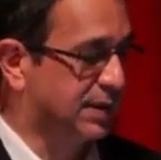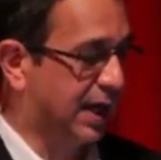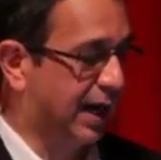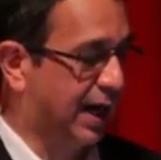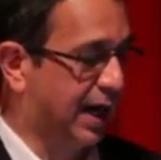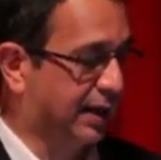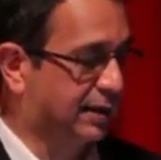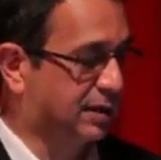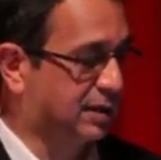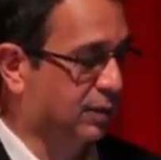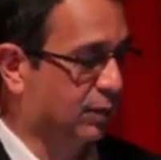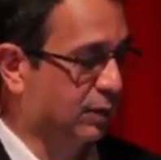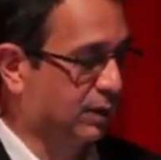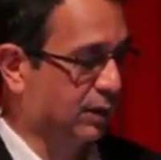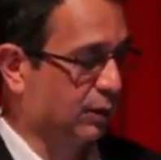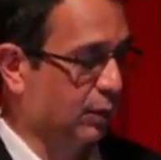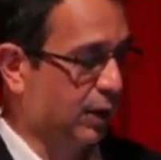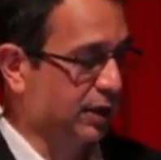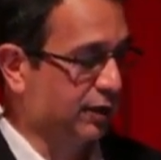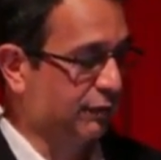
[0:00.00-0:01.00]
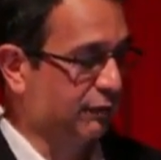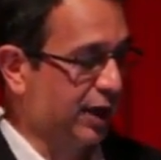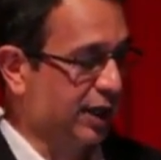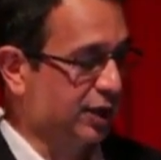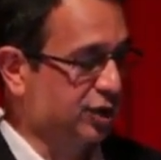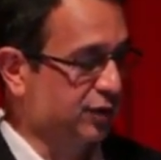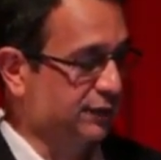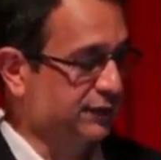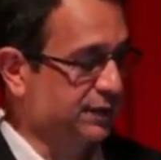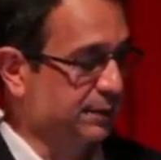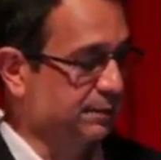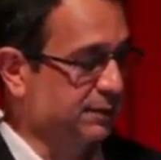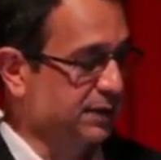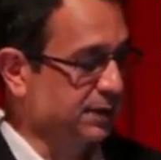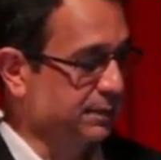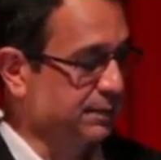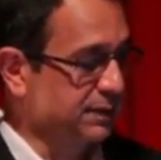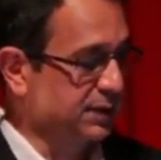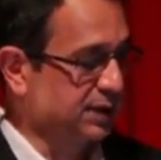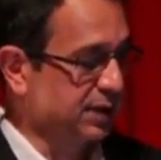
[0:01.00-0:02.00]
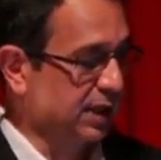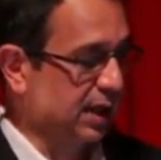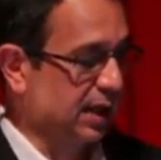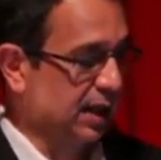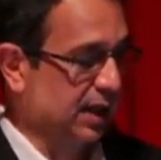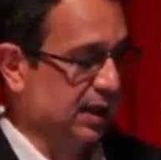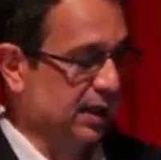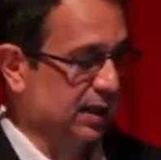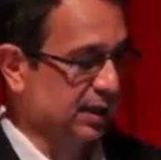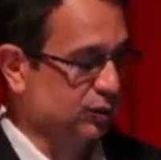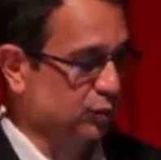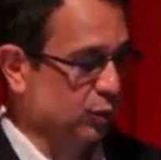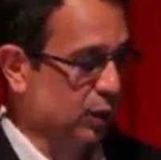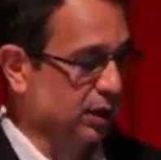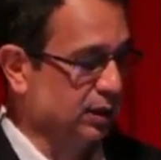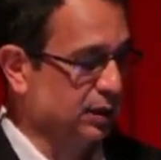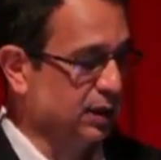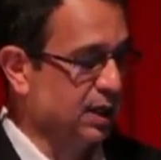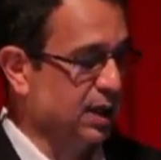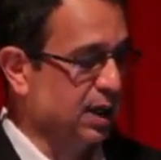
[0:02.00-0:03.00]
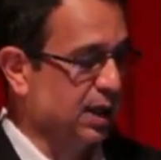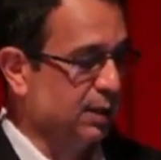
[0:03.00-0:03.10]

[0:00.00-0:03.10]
They had quite a range of symptoms as well.